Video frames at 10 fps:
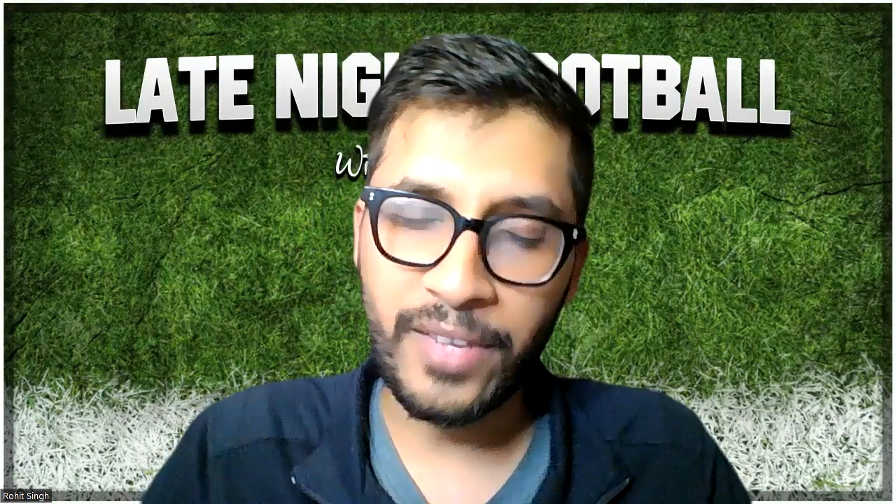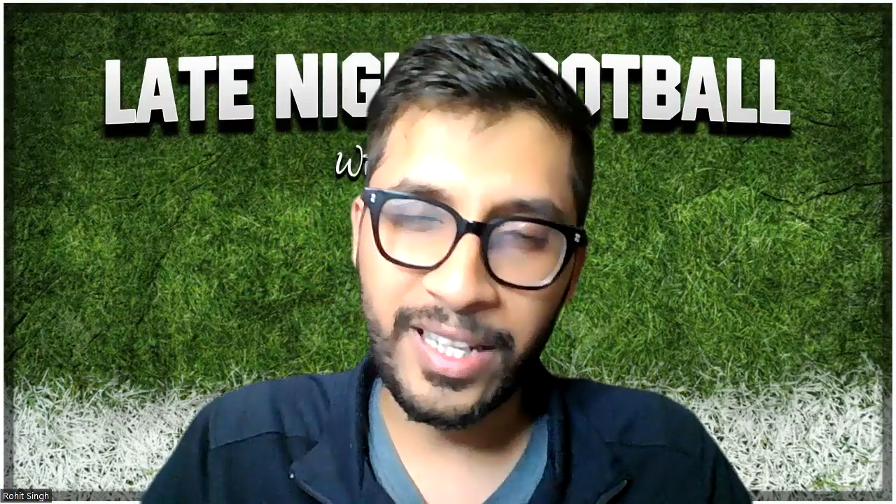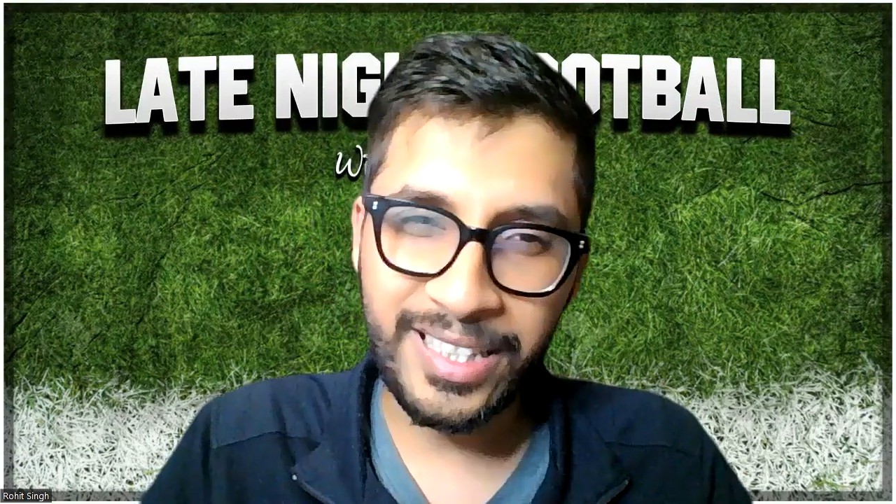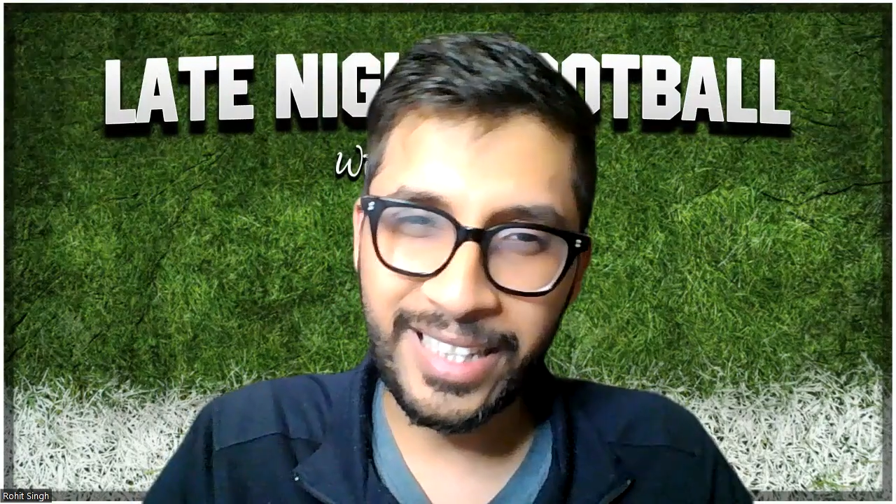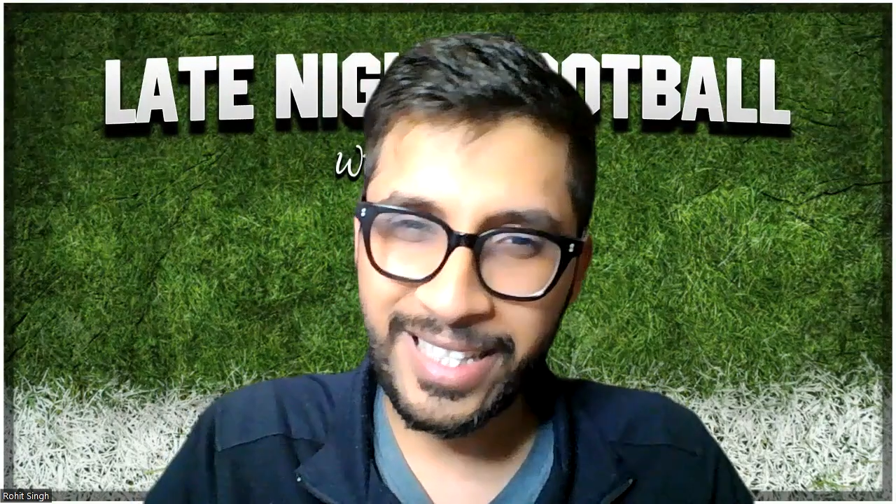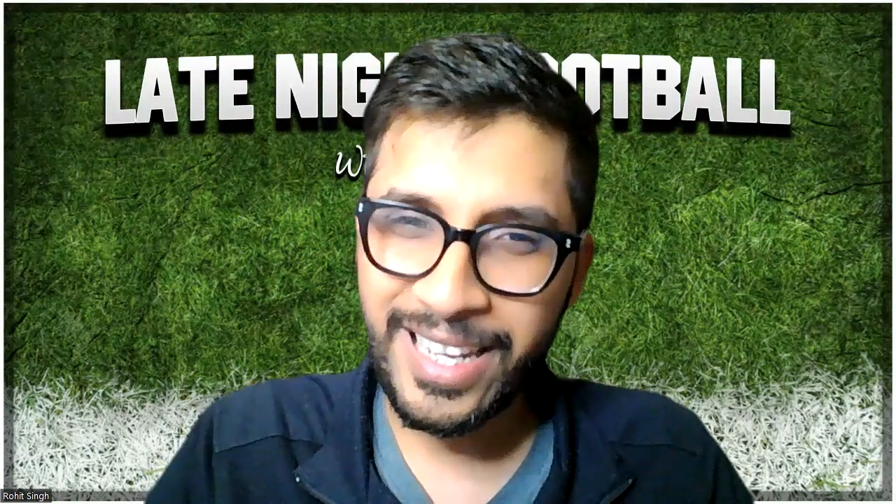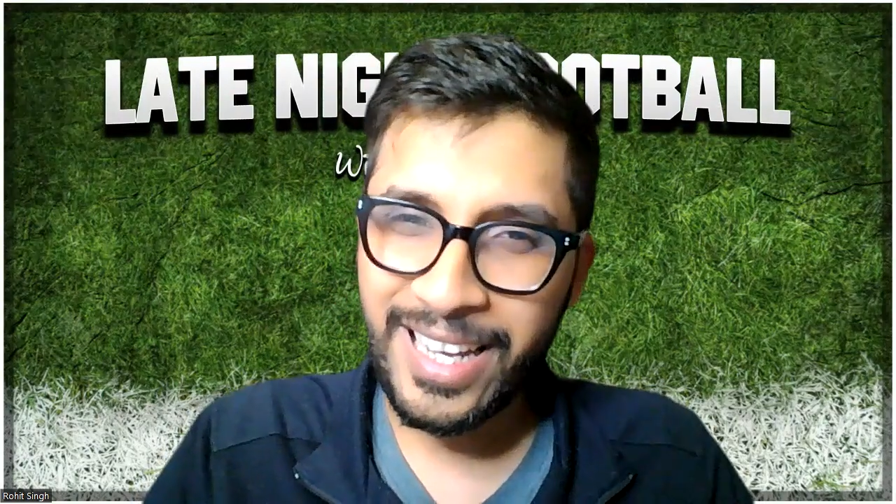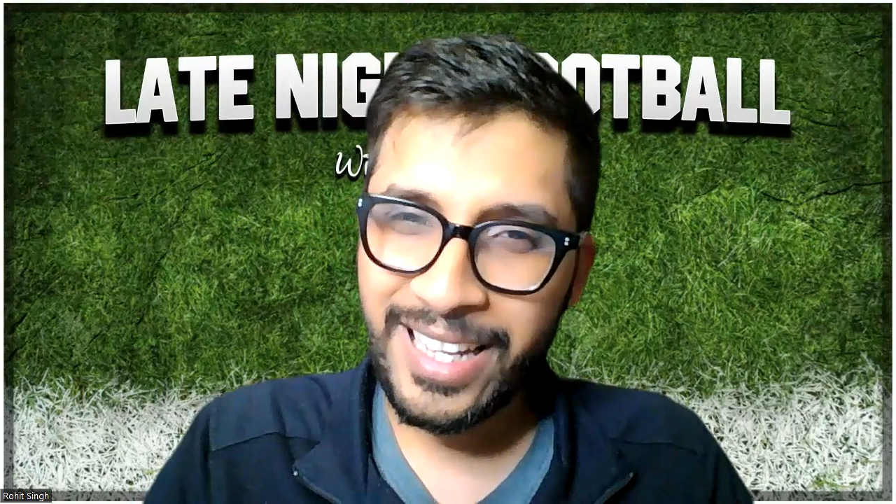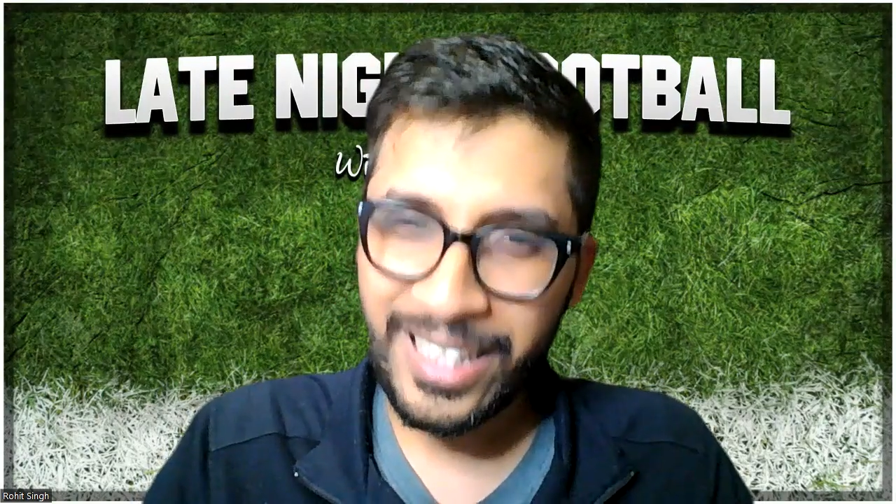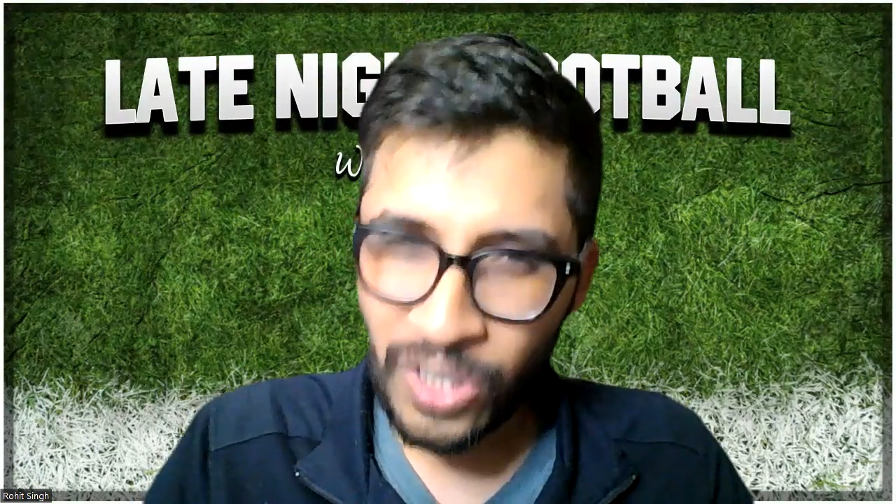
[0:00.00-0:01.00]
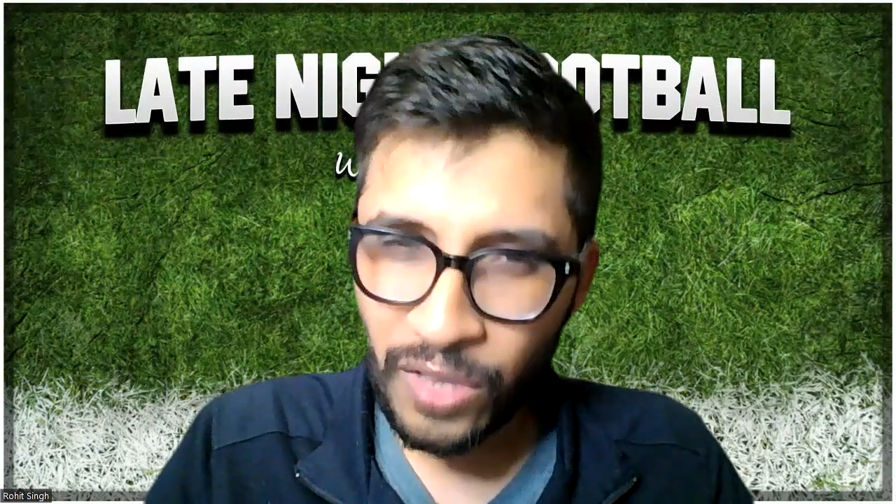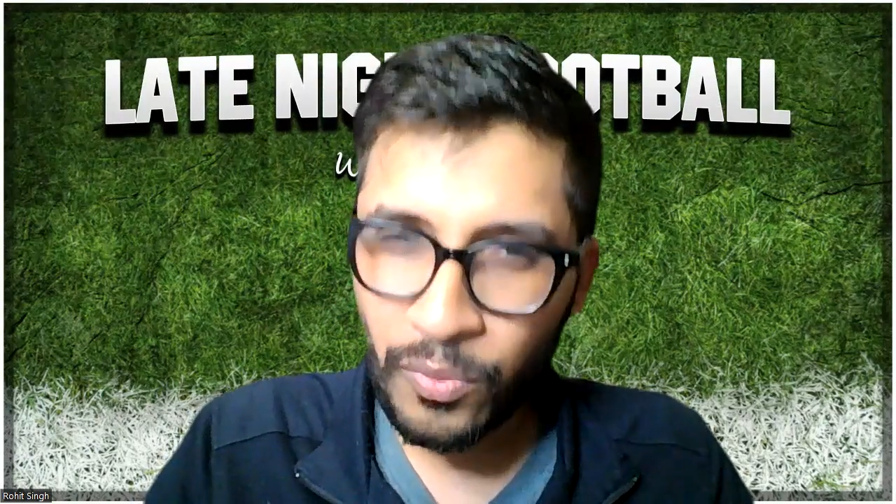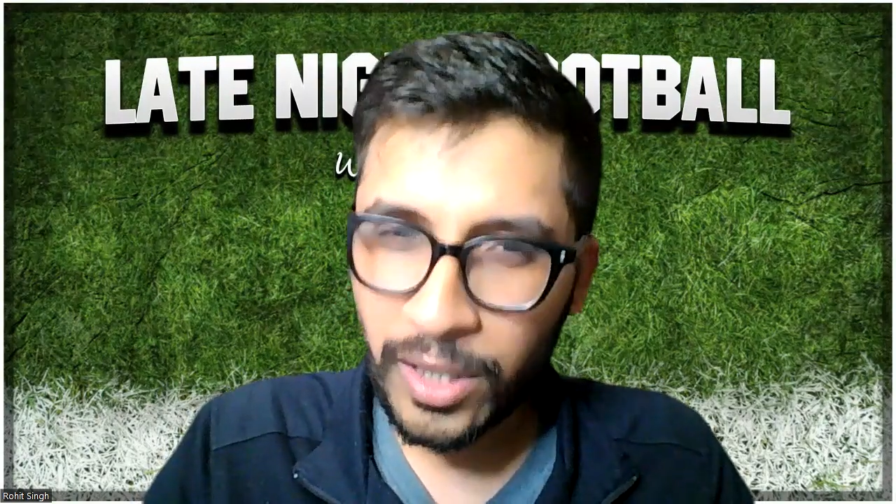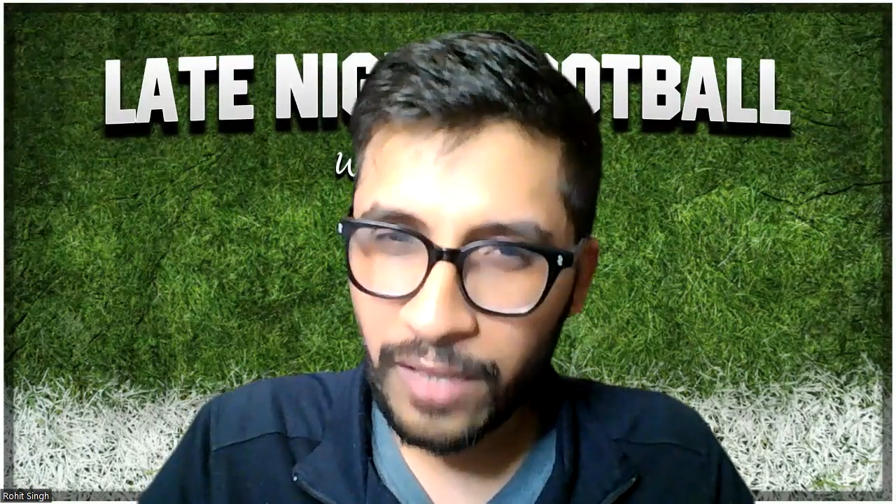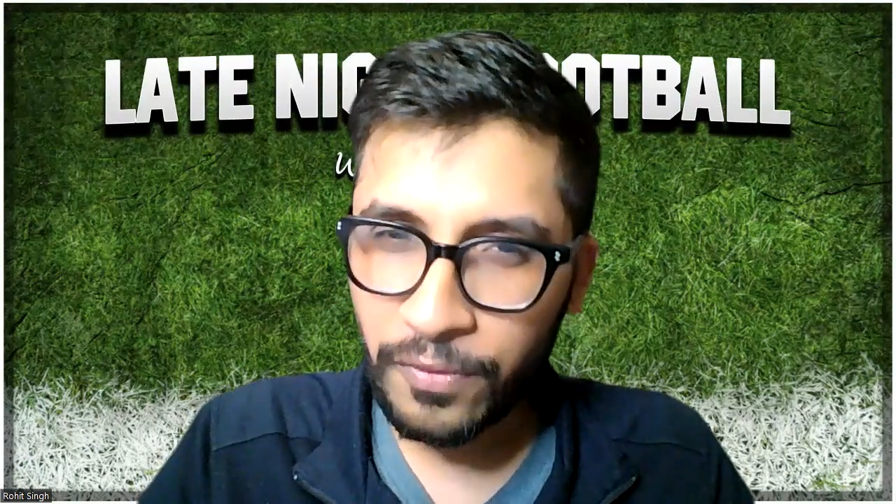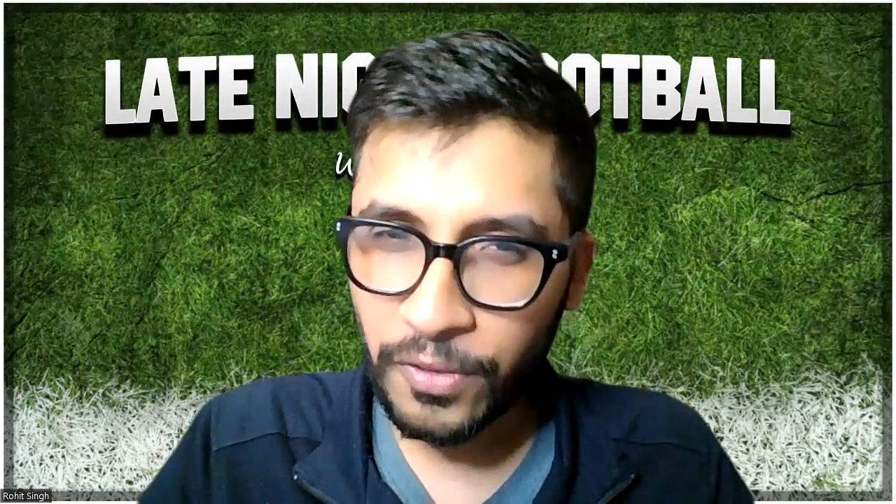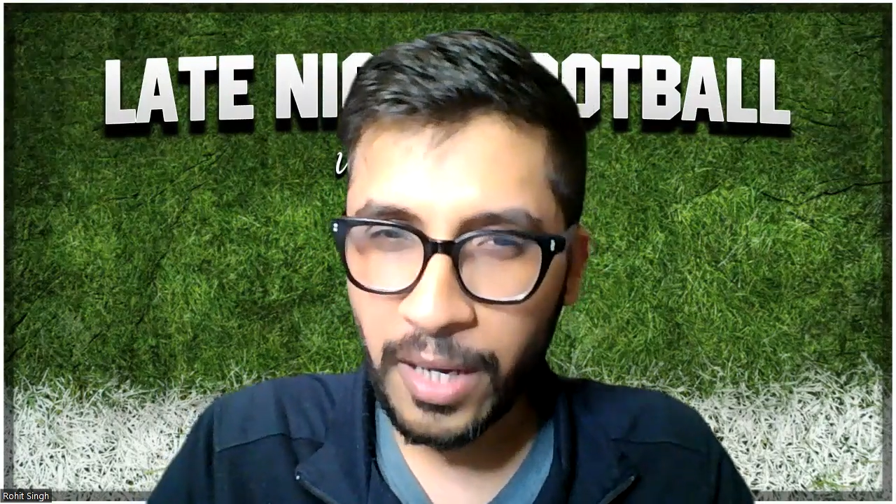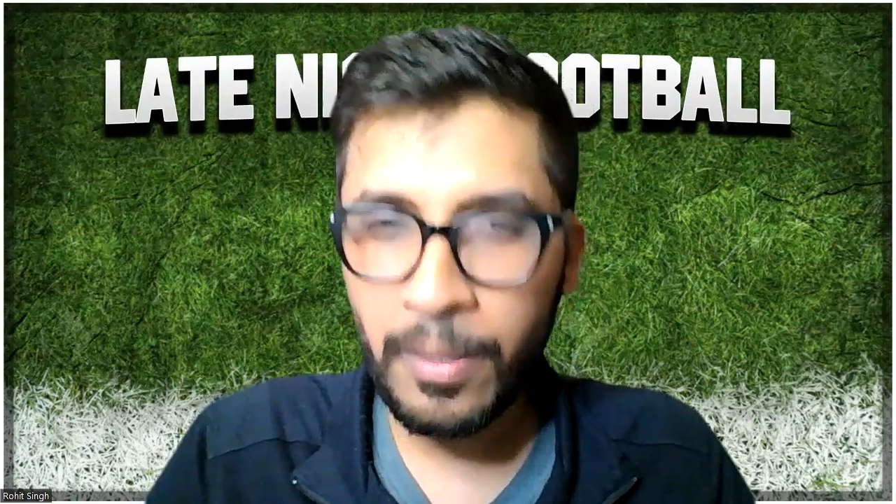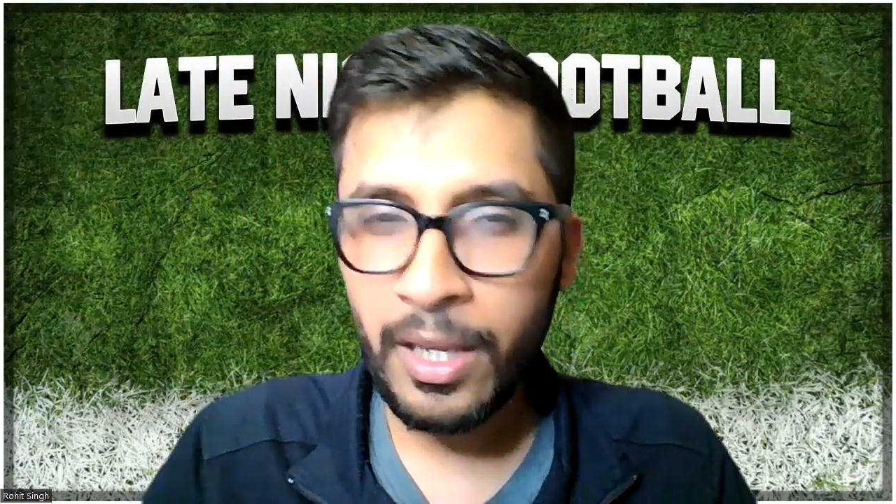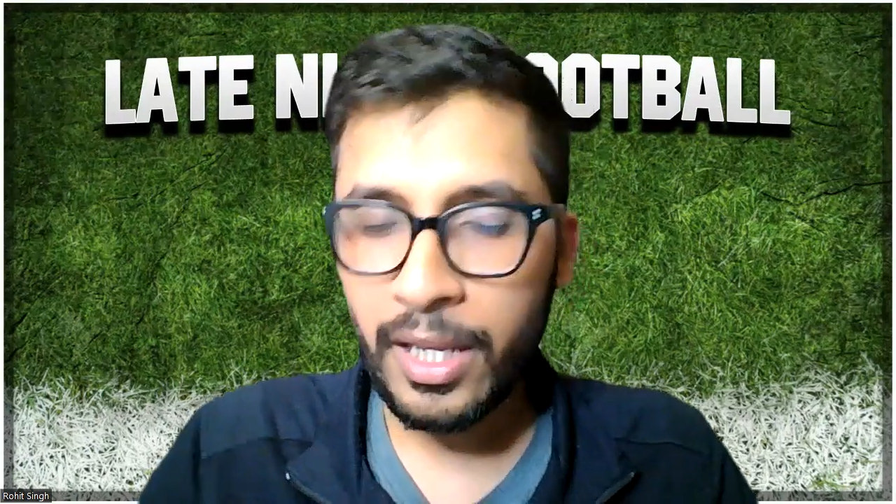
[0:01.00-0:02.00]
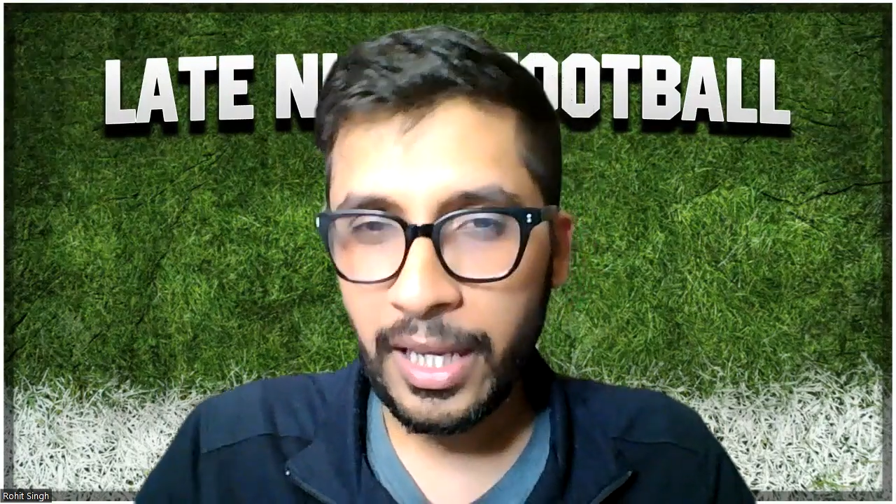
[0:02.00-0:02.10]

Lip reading: And I think that's not working for him.